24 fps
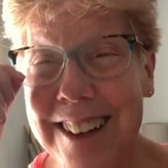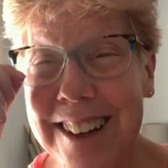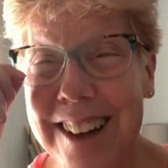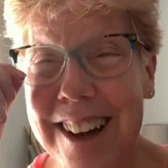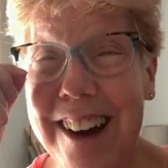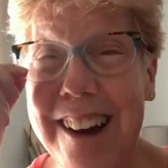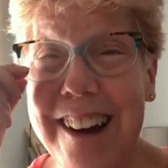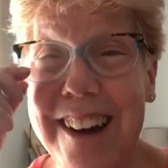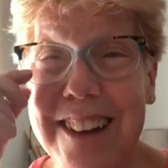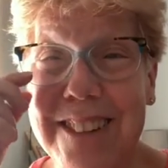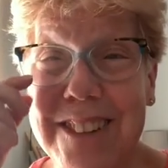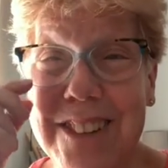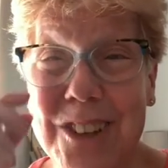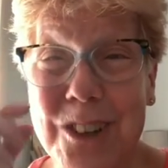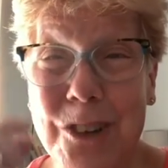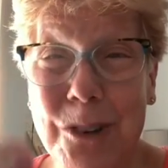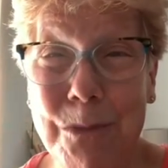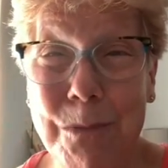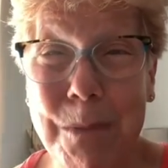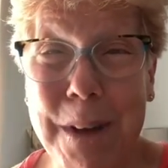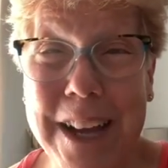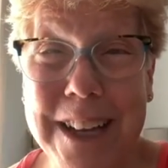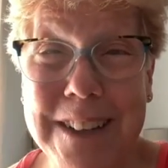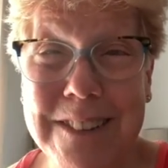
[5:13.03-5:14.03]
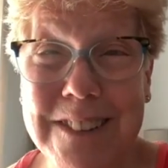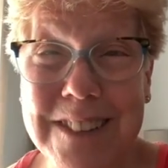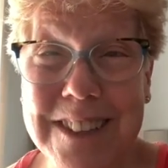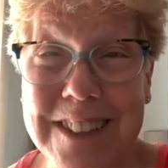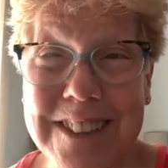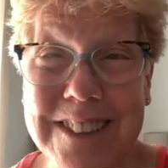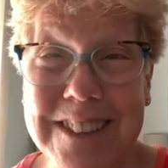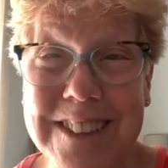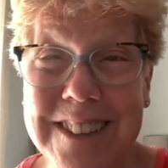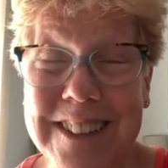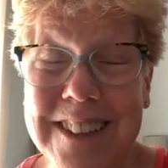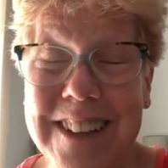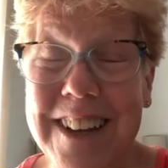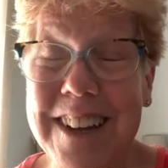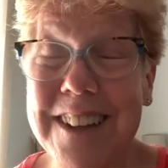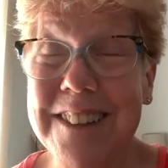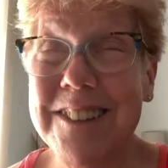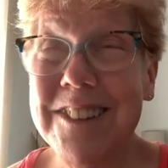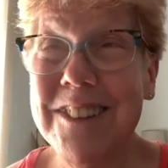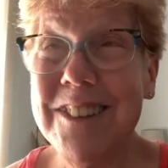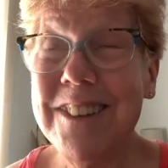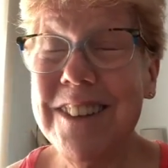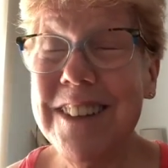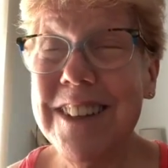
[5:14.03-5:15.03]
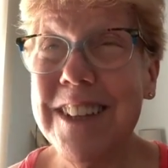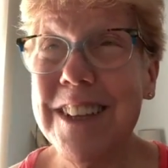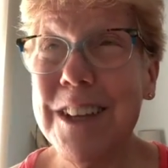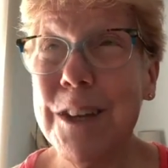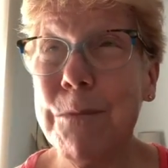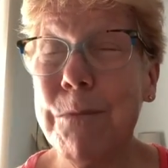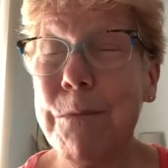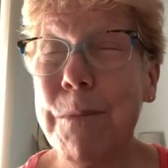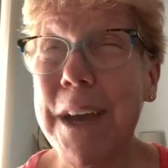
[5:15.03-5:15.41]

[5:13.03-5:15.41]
I'll have to go back there. I still have to get